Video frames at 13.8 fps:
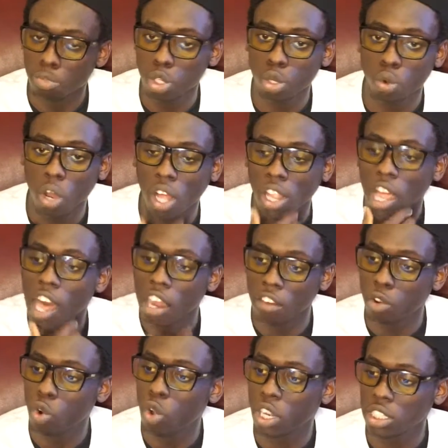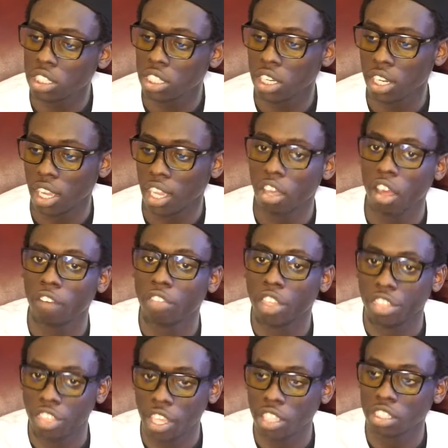do a lot of questioning of the
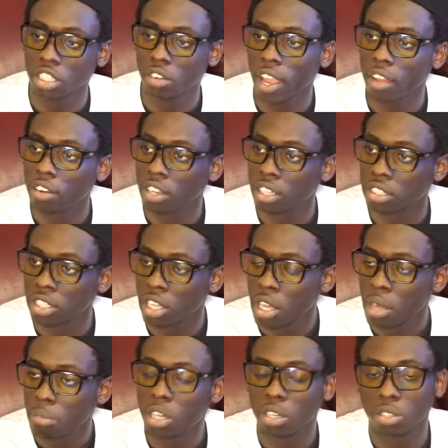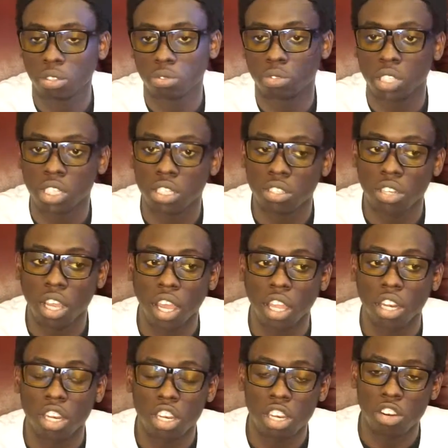things around us, because we do
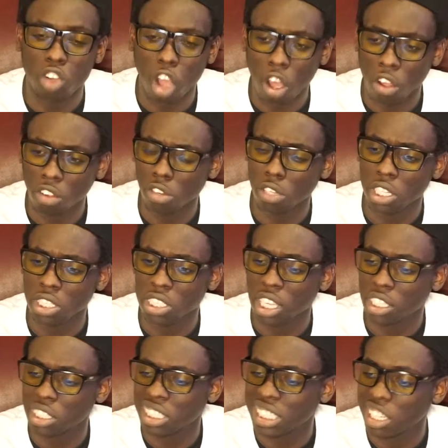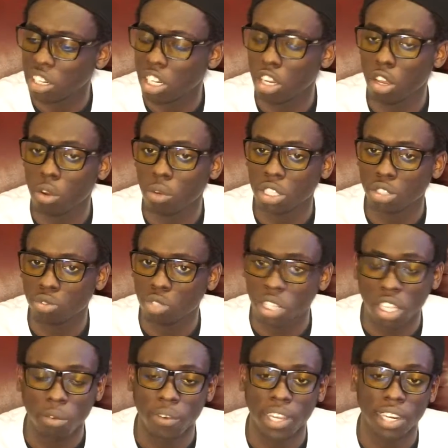not always necessarily know what's
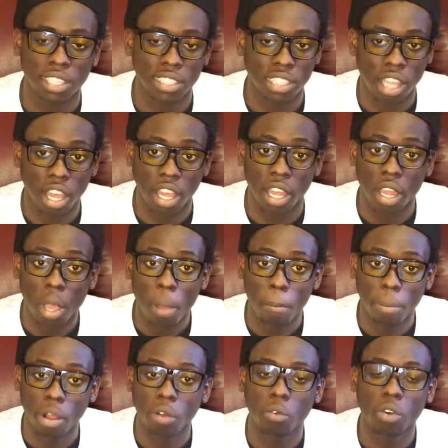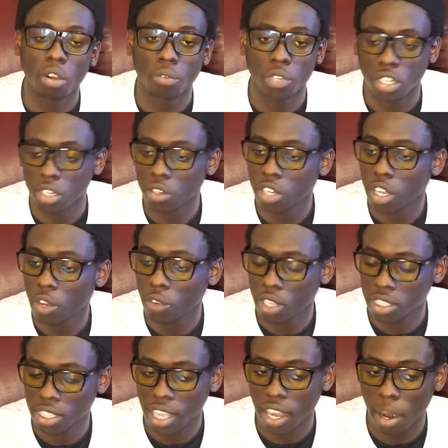real and what is not. But what we do know is
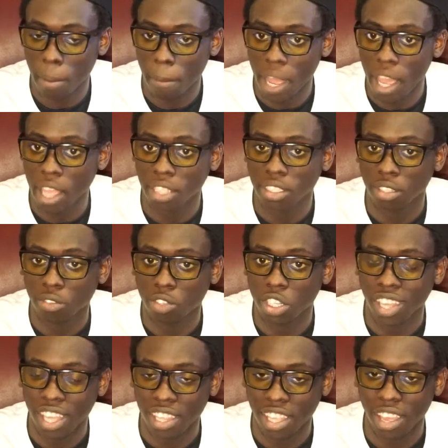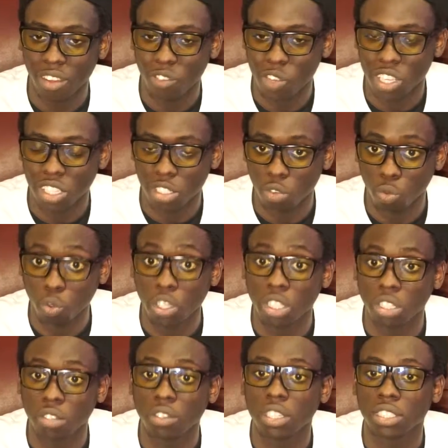that our minds are real and that we
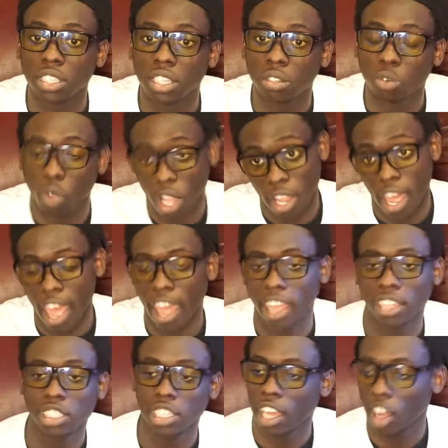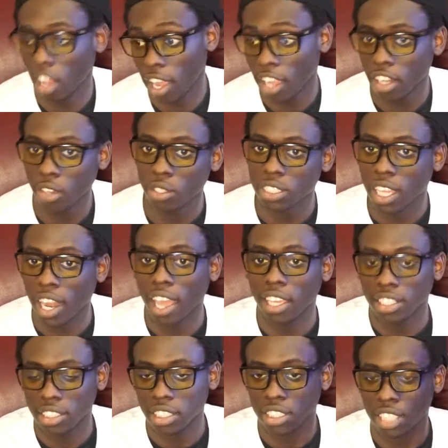do exist. Well, actually, all I know is that I
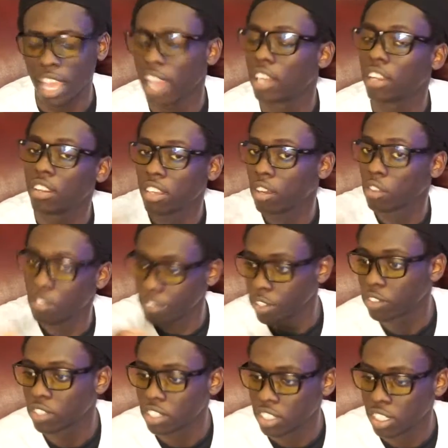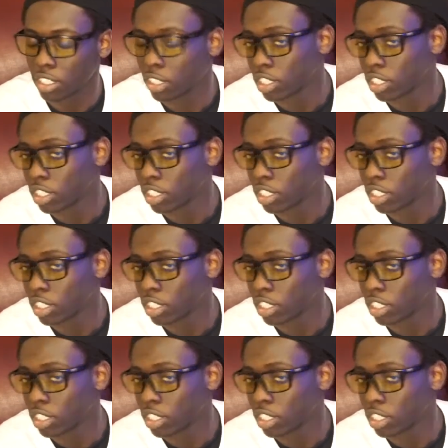exist. I don't know if you exist,